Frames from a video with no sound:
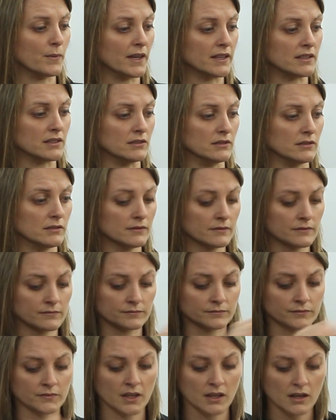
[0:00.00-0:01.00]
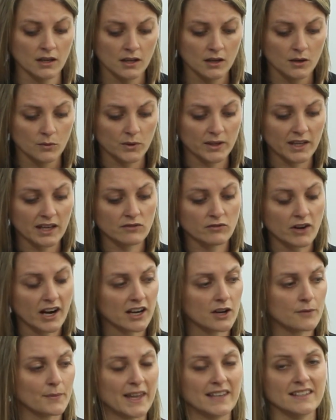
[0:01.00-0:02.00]
that on. We then
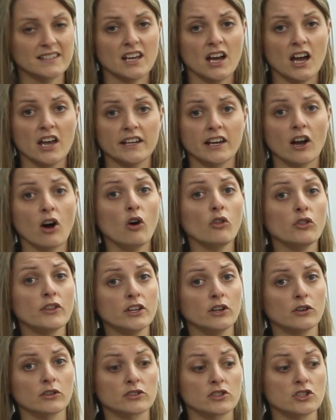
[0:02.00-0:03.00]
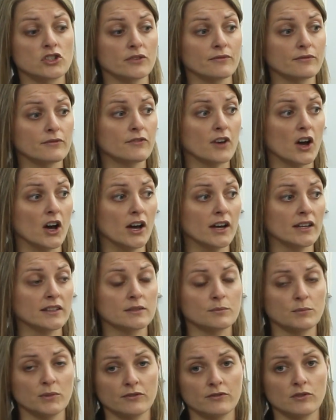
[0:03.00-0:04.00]
recommend turning on the oxygen
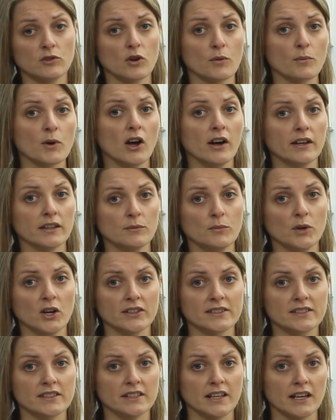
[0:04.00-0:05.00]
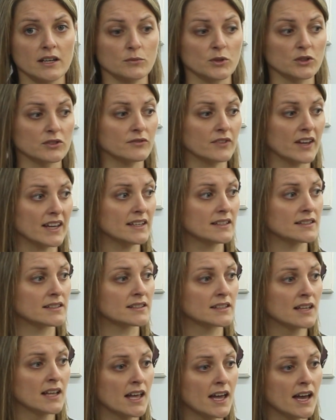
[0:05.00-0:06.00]
first before applying the mask to the animal's
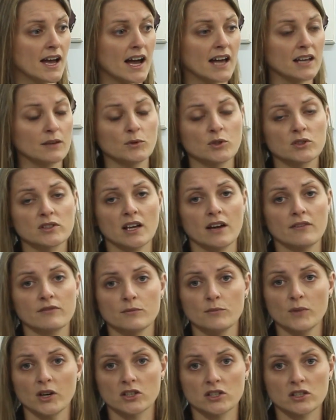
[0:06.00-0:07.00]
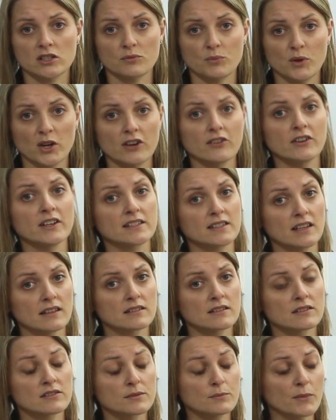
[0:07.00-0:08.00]
face. Animals have a much superior
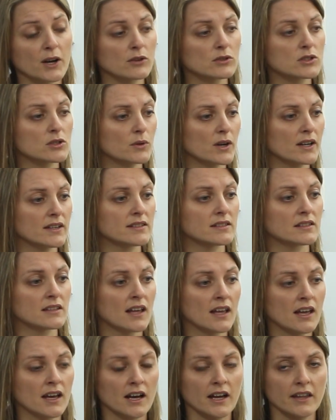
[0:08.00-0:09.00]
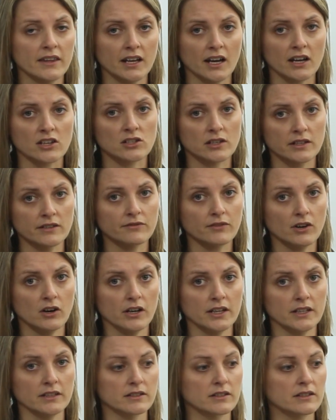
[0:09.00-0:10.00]
sense of smell to us, and they actually
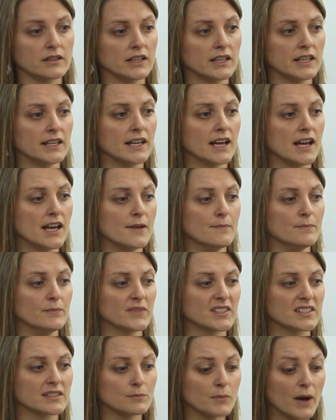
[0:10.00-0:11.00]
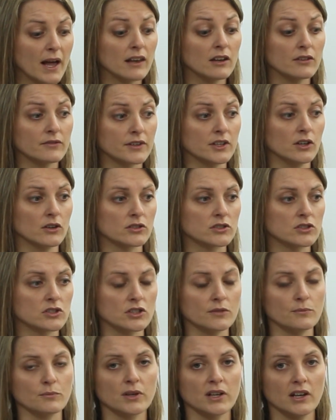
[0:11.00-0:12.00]
find the smell of the
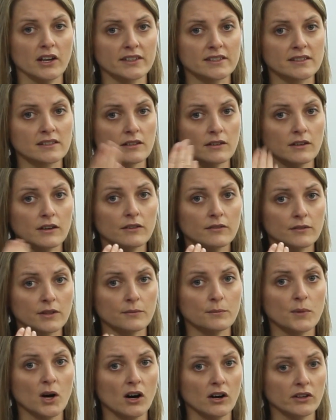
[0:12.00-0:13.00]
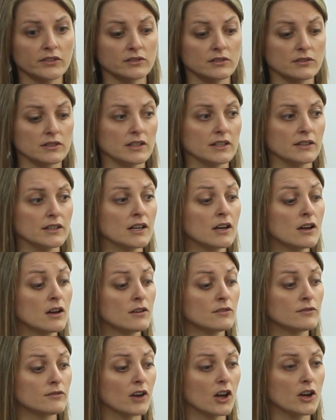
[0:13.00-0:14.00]
oxygen plus the pass of the
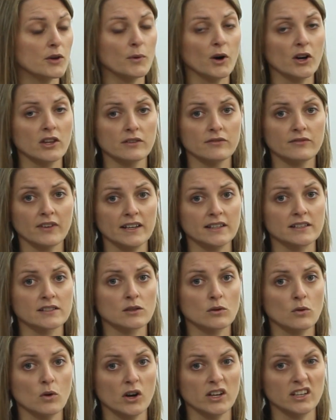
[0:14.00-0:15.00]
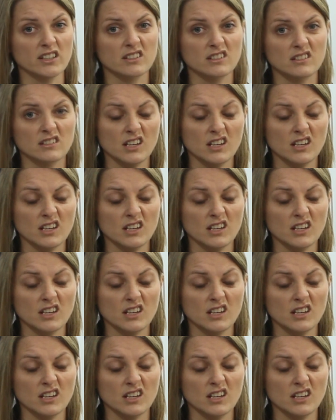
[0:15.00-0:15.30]
flow by the face quite